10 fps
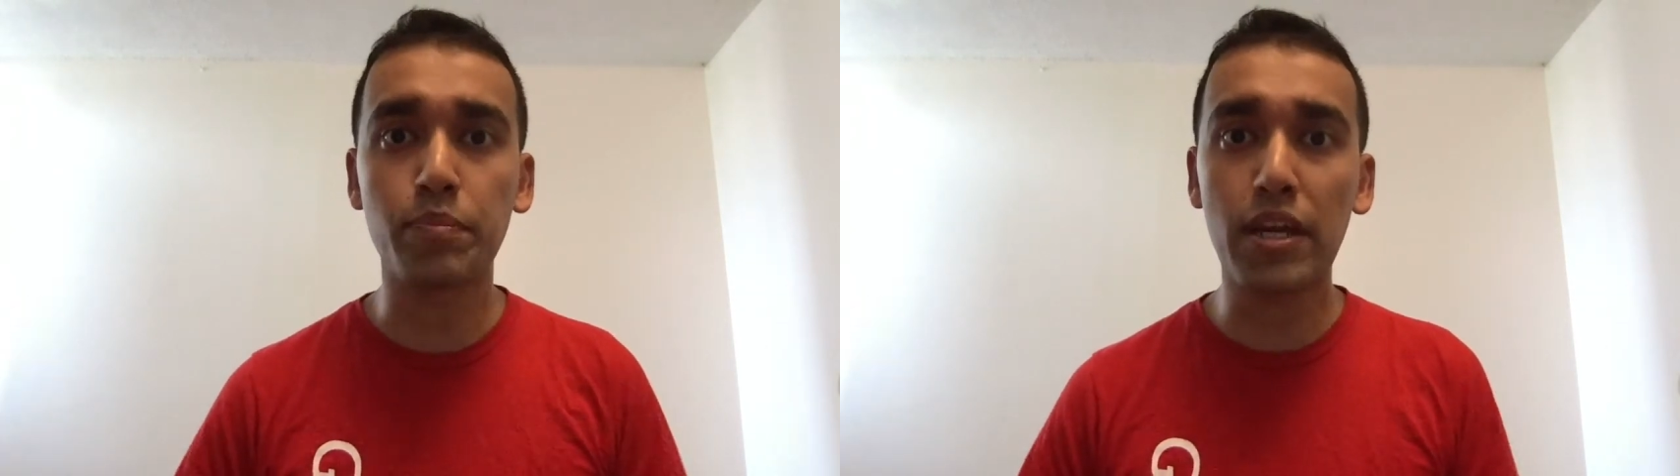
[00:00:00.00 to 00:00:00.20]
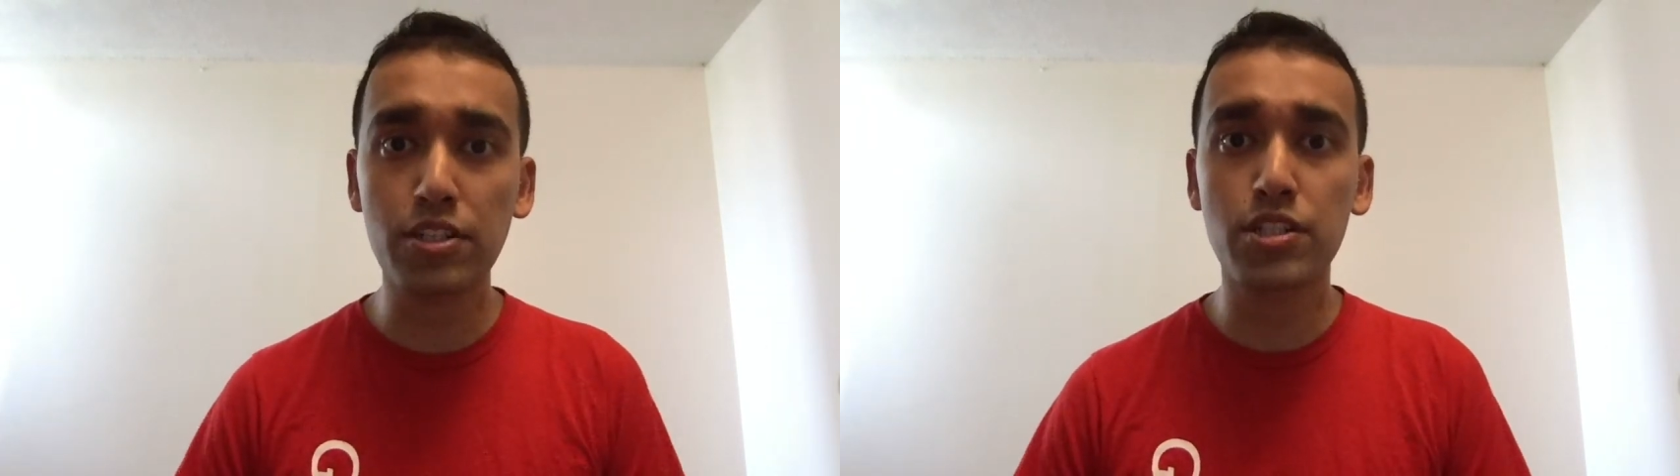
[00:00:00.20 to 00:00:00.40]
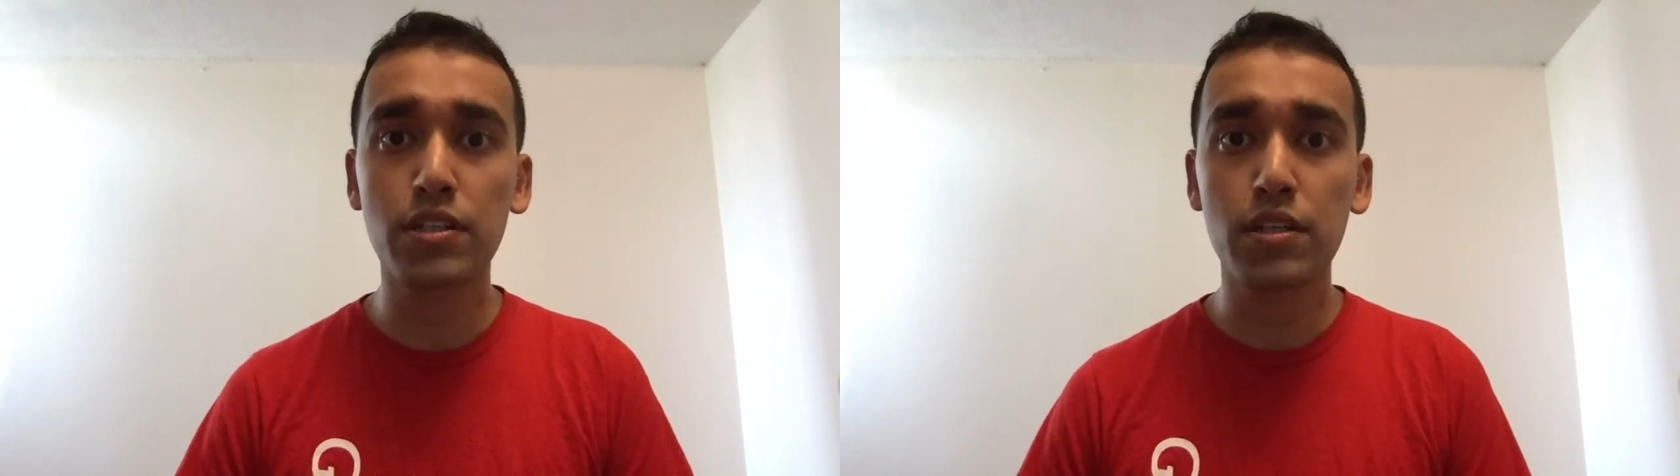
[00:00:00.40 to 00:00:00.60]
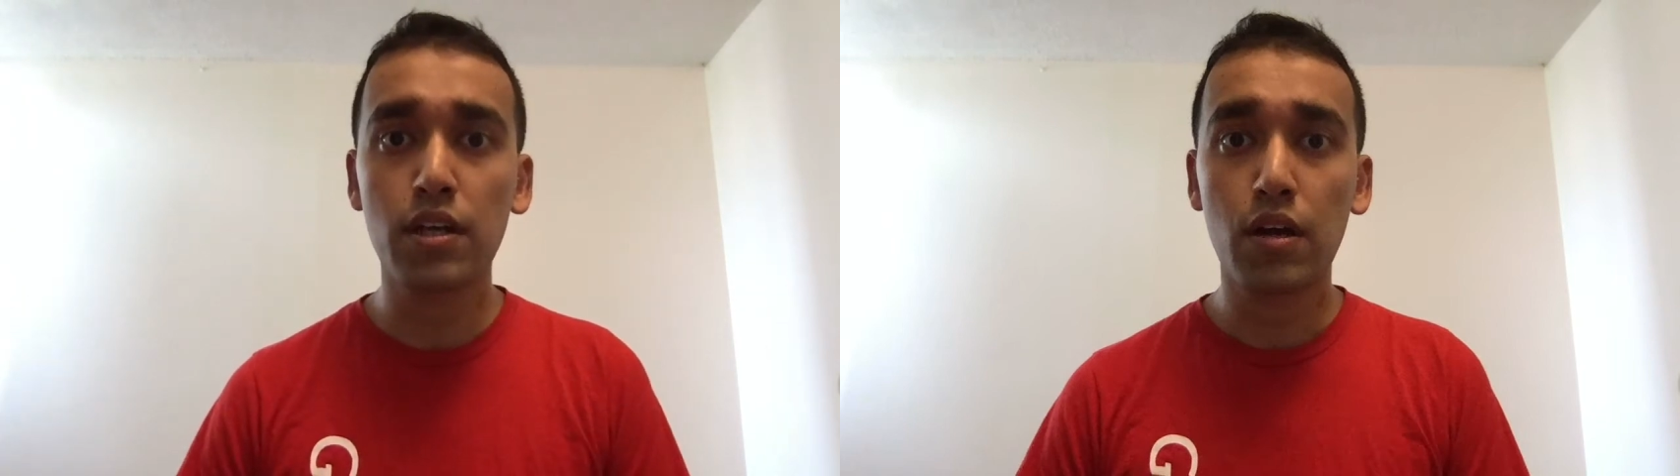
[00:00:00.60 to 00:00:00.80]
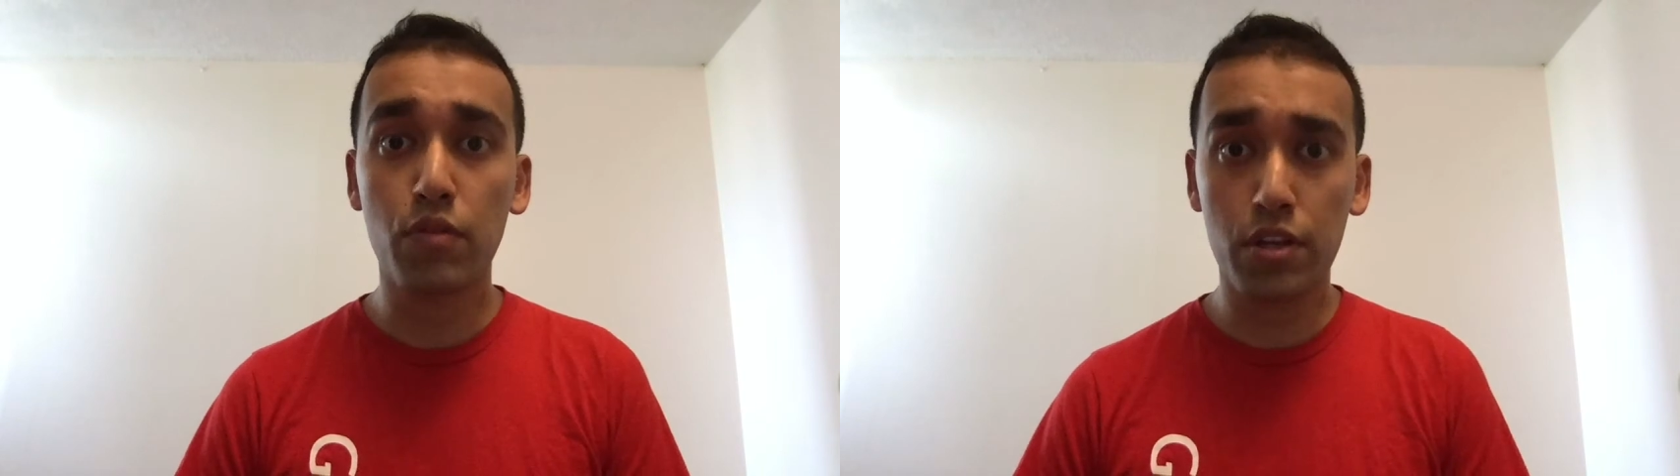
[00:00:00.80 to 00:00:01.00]
bitch.
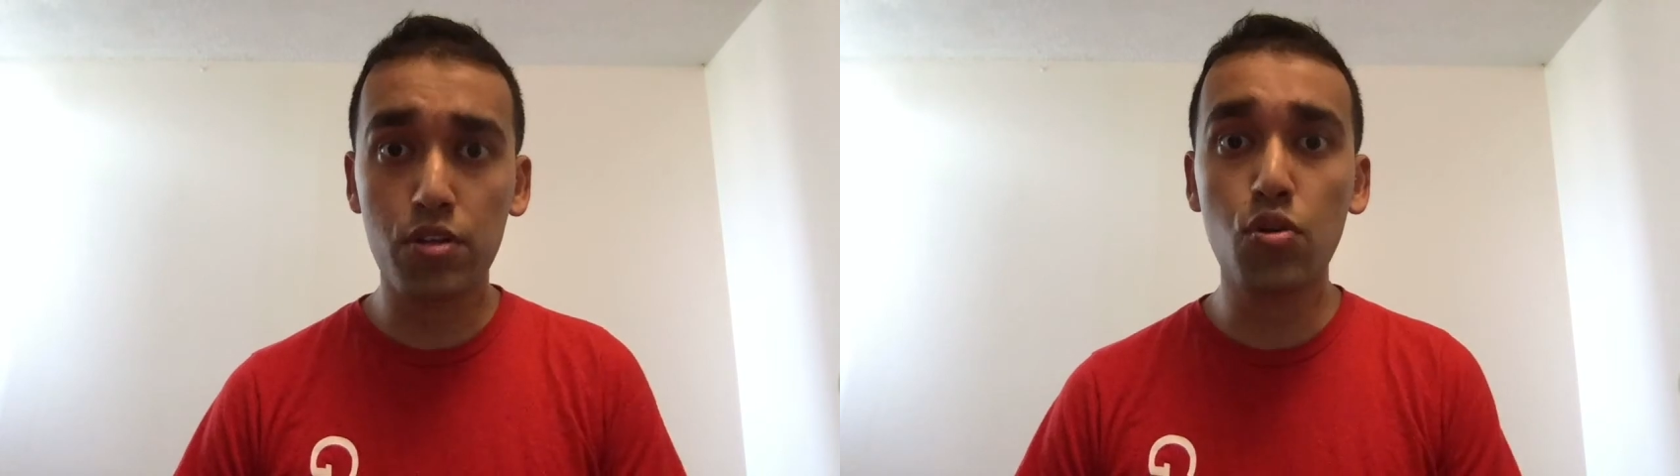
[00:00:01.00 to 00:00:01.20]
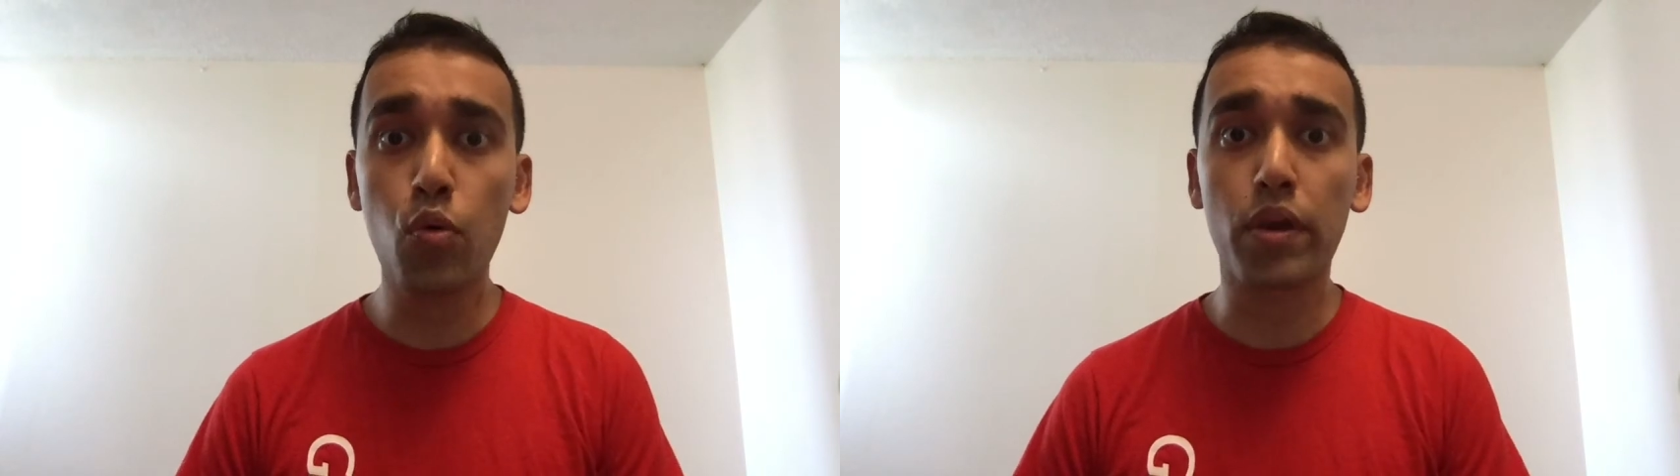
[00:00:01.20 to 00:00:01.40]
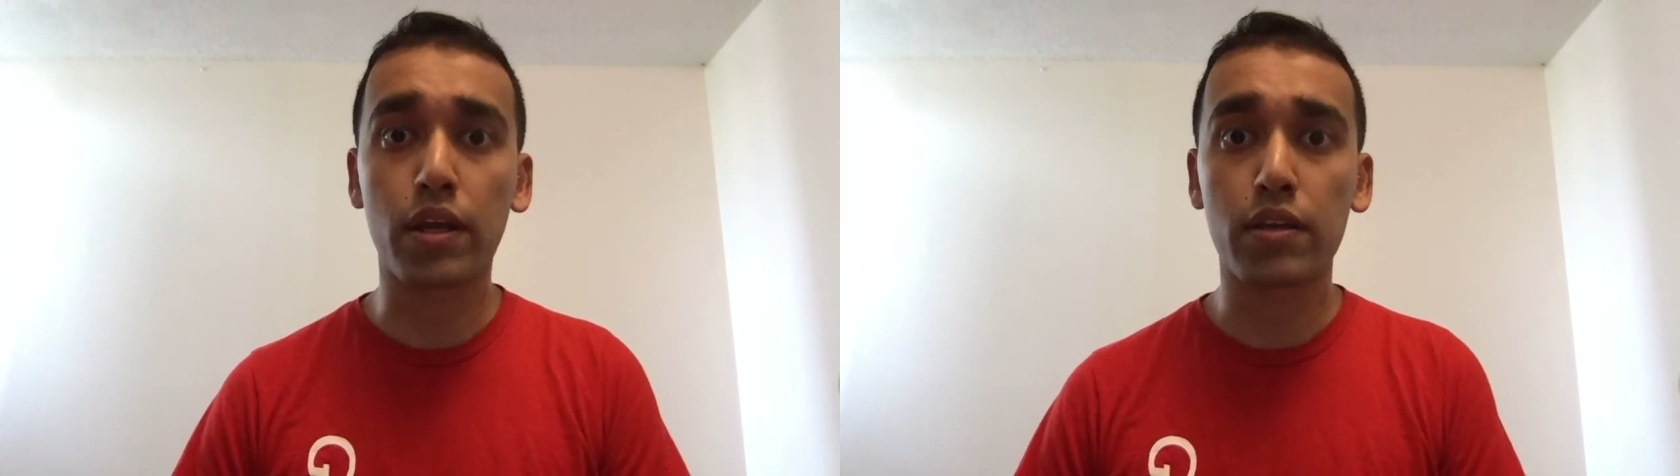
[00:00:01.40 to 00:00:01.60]
What are you doing?